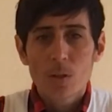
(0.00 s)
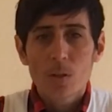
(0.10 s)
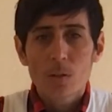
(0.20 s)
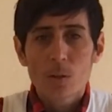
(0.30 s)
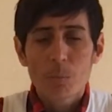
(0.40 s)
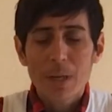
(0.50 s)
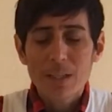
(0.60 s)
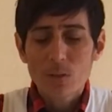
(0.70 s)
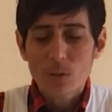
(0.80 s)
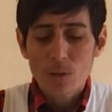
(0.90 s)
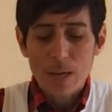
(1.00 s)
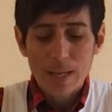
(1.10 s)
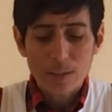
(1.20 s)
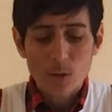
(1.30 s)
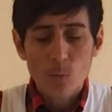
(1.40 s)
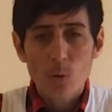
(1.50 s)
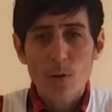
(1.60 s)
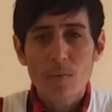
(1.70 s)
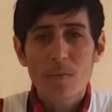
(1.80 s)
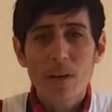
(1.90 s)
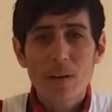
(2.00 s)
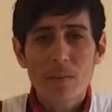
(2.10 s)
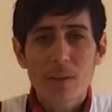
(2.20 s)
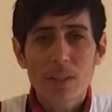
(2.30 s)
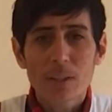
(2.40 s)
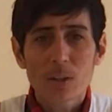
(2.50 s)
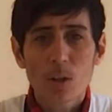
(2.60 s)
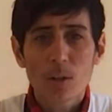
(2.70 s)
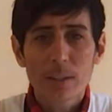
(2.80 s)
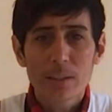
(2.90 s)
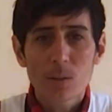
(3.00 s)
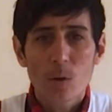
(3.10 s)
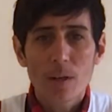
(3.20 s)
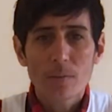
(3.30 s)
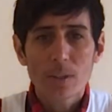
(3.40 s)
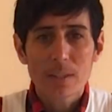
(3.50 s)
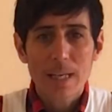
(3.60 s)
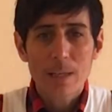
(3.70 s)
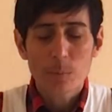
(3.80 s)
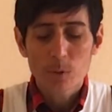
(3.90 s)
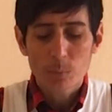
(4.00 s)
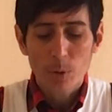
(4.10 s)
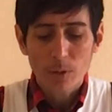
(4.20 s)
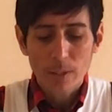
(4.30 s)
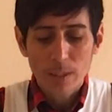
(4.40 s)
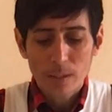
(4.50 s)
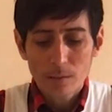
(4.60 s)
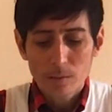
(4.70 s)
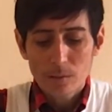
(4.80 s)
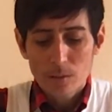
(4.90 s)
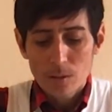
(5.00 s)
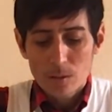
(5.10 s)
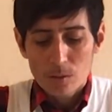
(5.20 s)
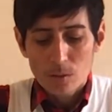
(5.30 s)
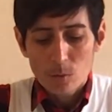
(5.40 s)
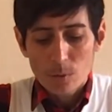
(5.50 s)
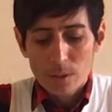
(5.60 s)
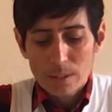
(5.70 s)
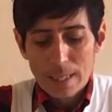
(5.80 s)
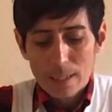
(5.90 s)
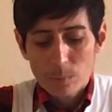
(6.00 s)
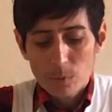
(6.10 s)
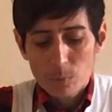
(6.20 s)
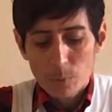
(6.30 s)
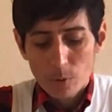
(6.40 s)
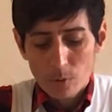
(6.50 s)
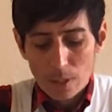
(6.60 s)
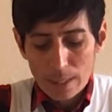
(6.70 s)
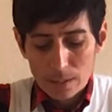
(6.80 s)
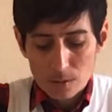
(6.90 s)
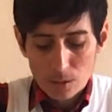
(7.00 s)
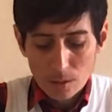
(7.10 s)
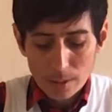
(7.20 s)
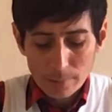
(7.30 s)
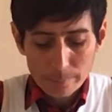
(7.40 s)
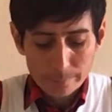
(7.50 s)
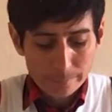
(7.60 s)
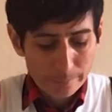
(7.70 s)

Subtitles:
So make sure you add your water very, very slowly. So I've got a tablespoon here, so do it a tablespoon at a time.